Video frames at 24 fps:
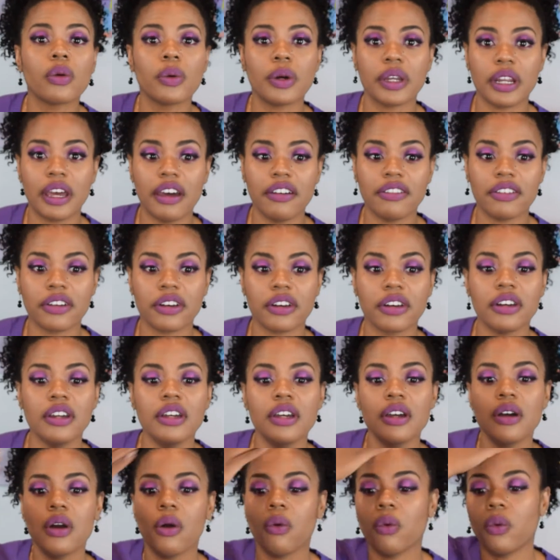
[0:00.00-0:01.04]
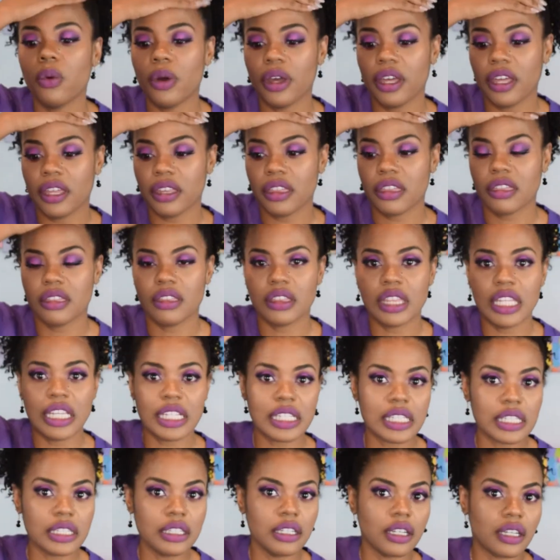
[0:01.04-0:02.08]
whatever with
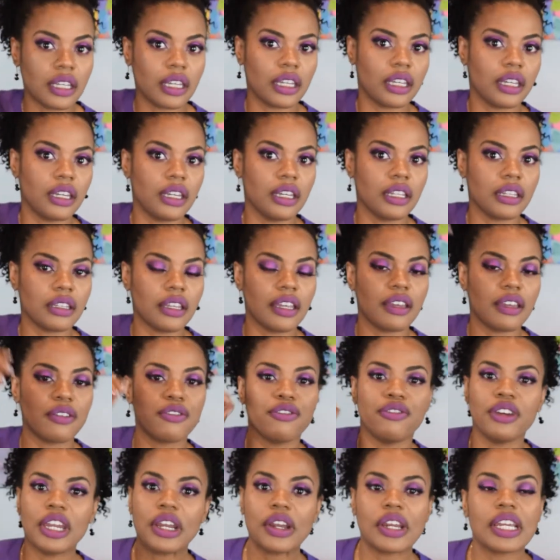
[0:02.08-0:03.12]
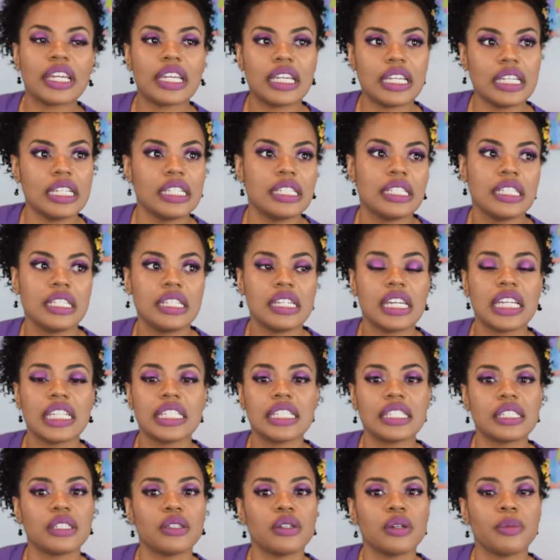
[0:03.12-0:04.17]
this looking like very easy and
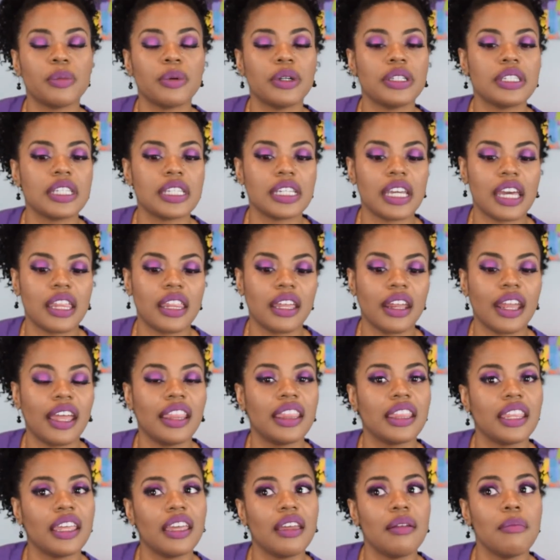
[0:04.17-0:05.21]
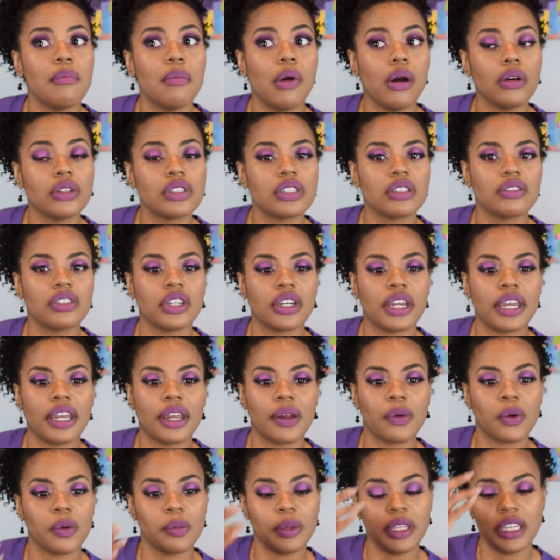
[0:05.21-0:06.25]
still put together. And then most of your
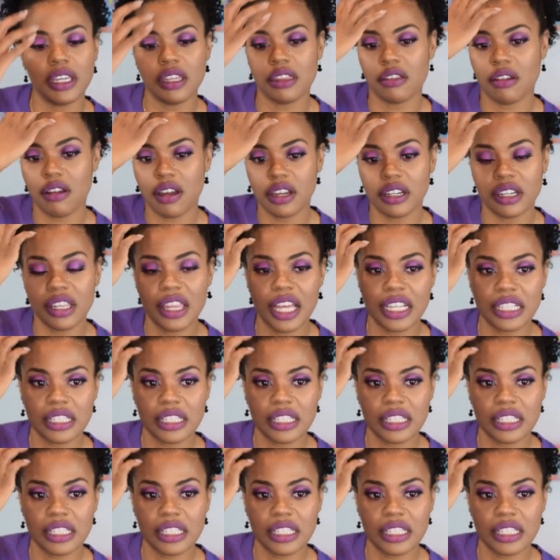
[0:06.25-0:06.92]
hair will be either under that